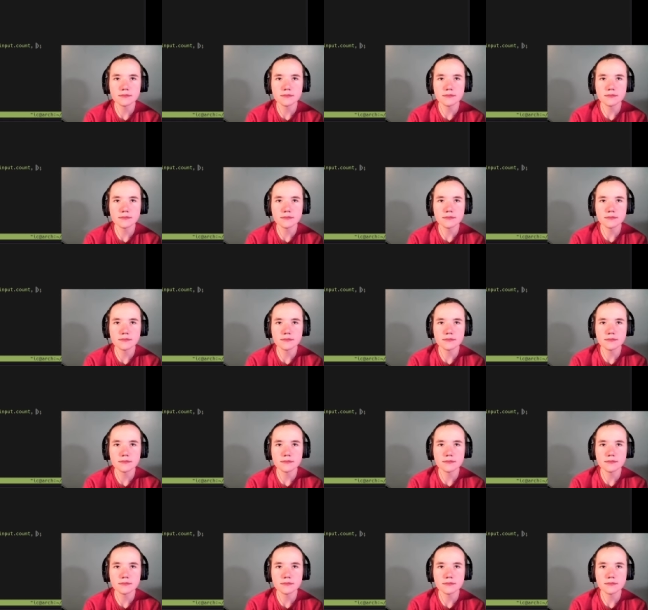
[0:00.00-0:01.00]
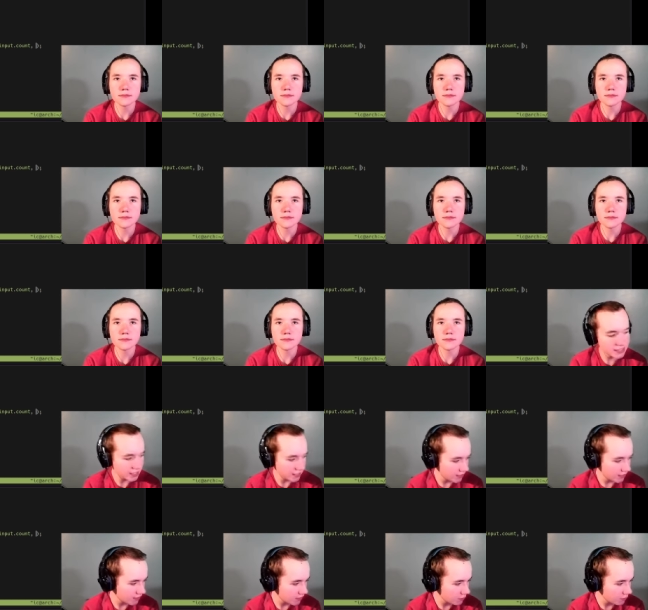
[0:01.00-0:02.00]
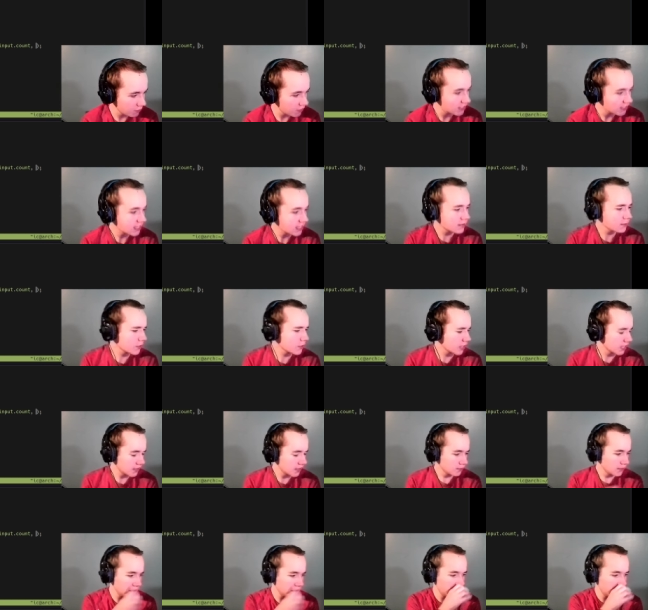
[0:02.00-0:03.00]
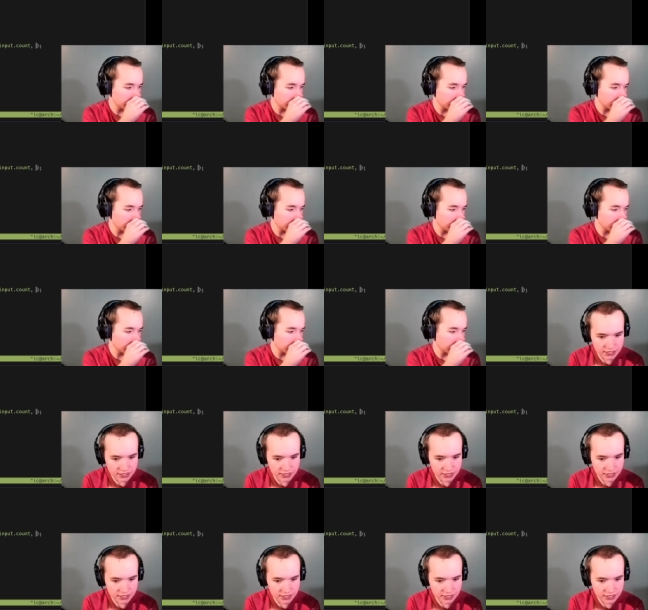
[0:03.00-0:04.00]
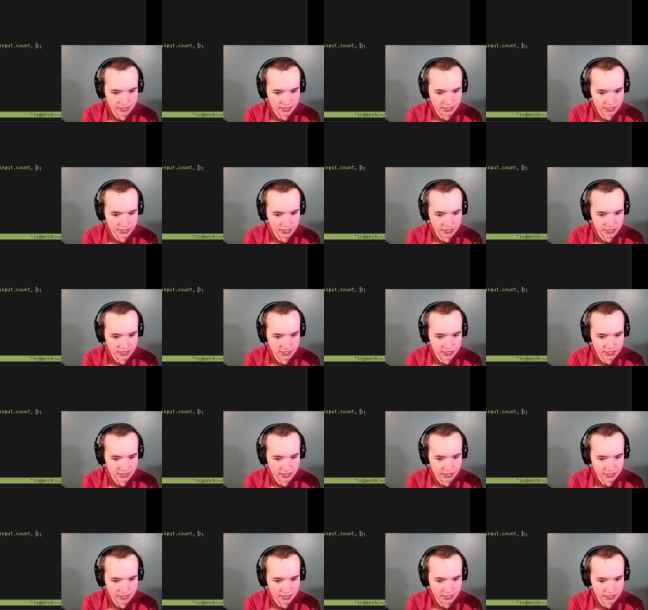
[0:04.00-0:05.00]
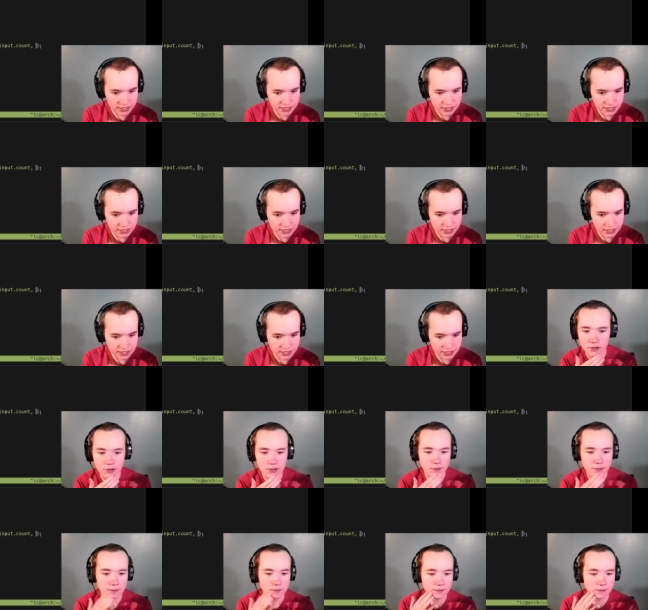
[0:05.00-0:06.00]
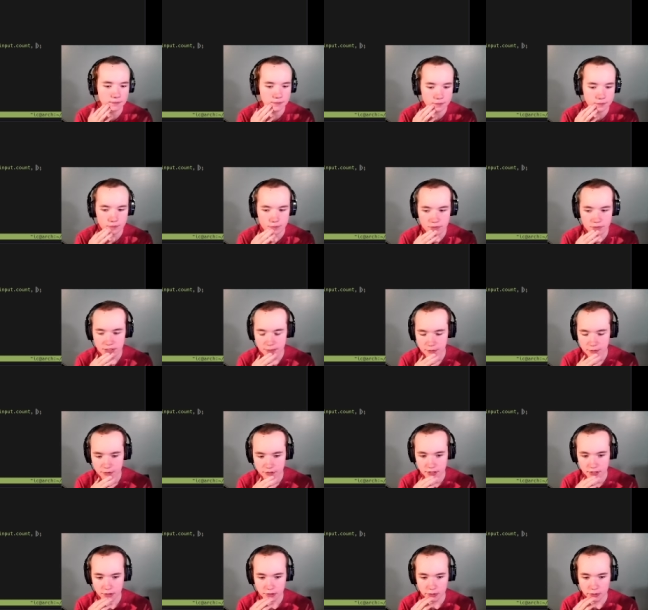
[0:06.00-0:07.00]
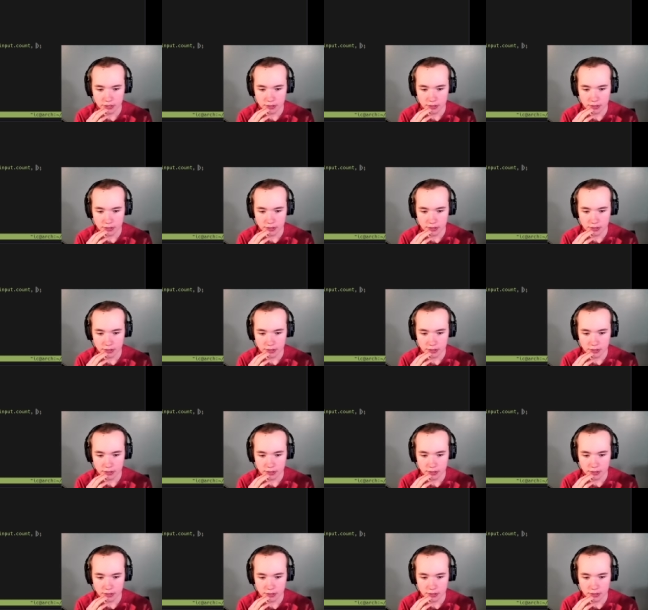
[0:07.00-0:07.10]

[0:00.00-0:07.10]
Right. That's kind of, well, it's kind of more like maybe Lua plus C, because some of the syntax is more similar to Lua.